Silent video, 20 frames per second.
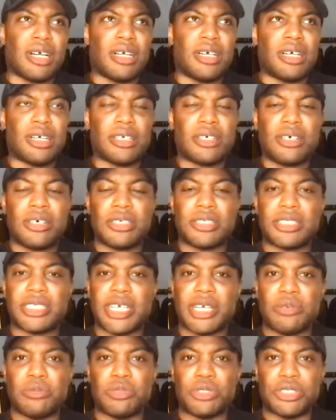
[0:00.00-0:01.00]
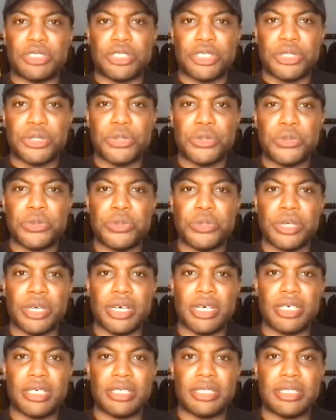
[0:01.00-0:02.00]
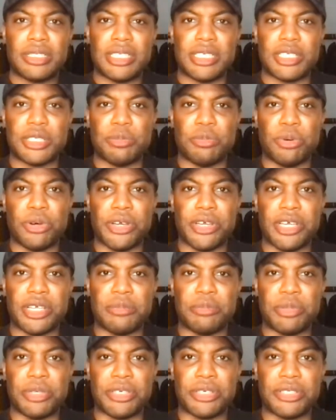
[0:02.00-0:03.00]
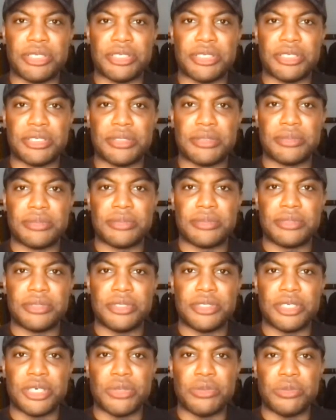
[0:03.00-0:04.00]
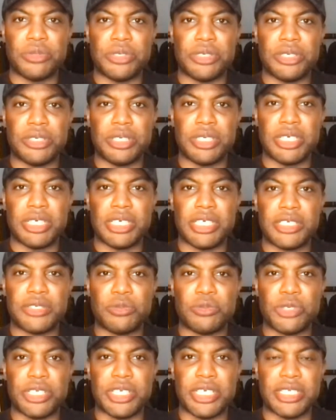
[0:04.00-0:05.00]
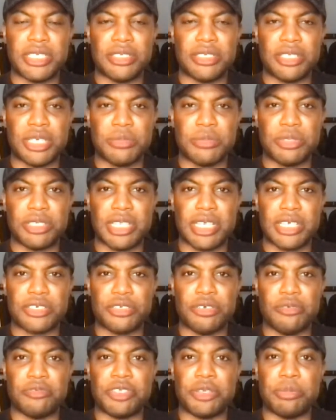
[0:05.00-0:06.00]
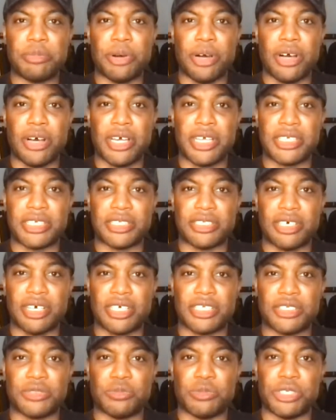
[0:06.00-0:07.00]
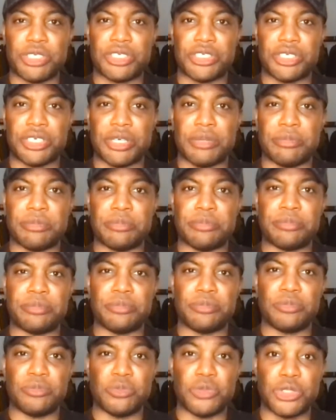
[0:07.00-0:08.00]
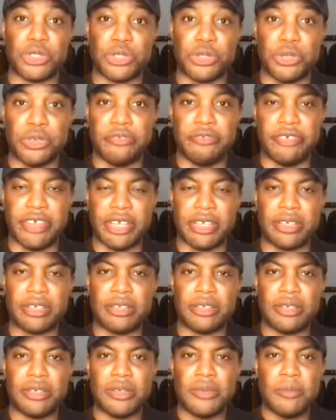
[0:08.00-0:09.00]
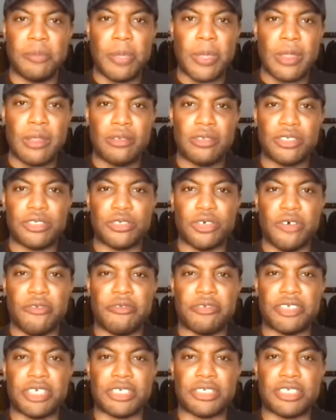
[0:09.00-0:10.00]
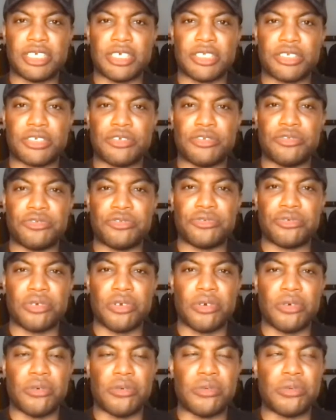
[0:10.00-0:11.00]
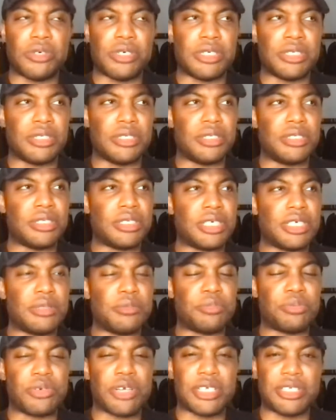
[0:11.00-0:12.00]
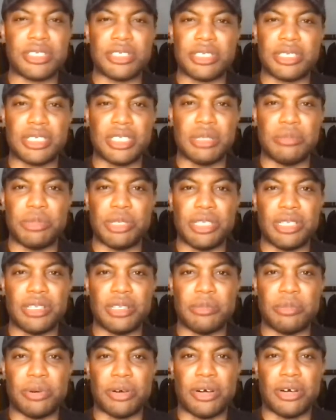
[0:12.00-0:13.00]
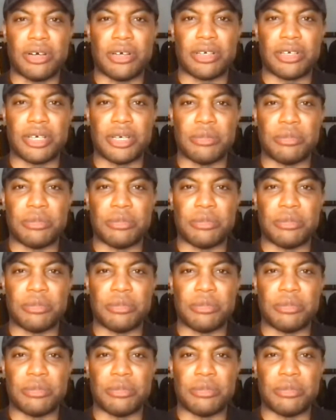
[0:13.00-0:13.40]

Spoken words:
can't say I was too disappointed because, you know, it is what it is in terms of selection. Obviously, Partey starts, which was a good thing. Just offers us such control and presence in the middle of the park.